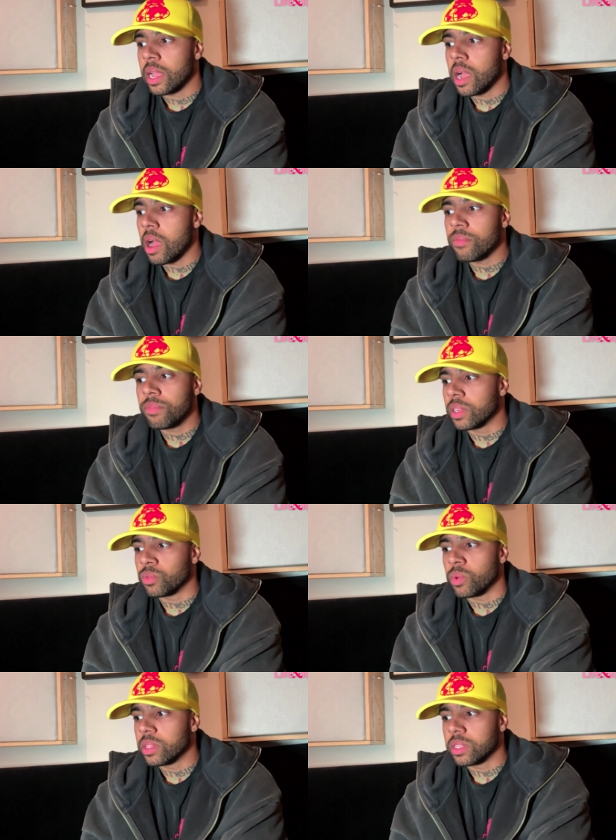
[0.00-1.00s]
in
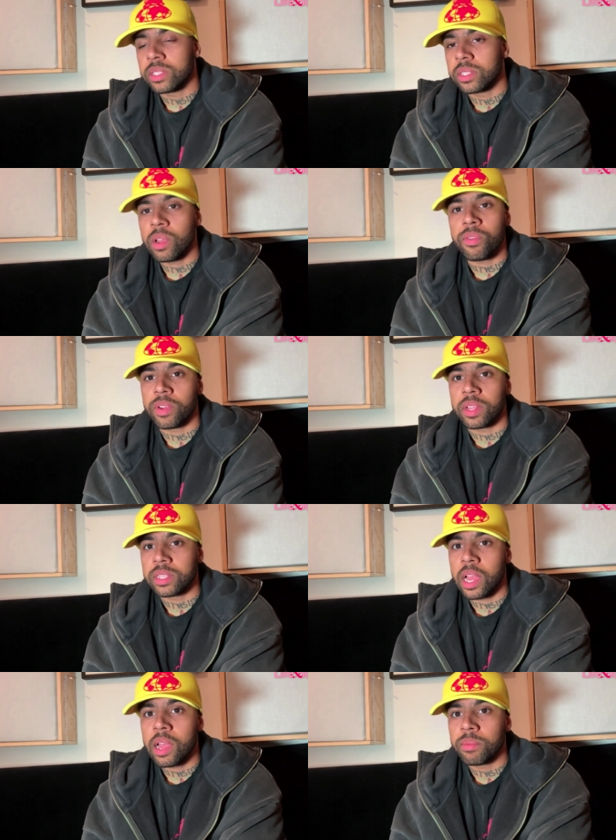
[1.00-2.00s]
conflict with itself
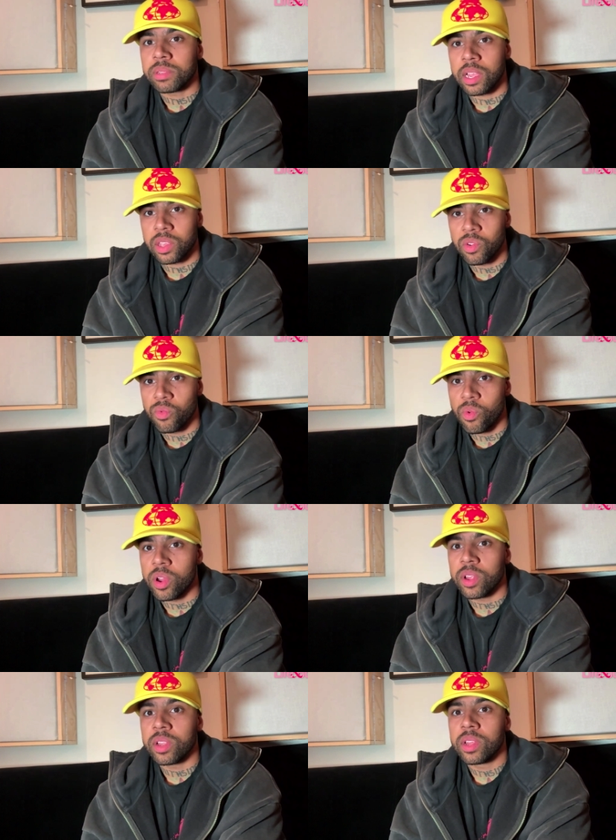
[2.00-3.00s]
at times. Like you
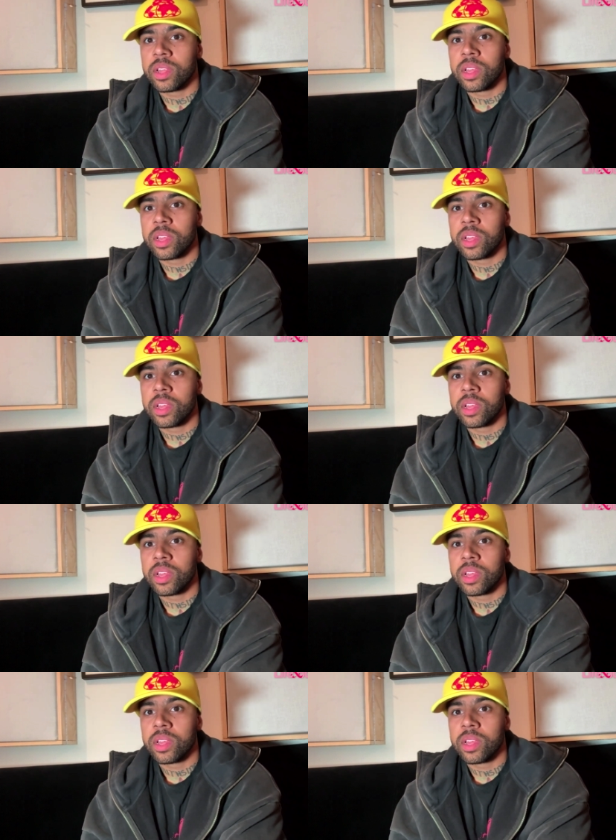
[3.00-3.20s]
want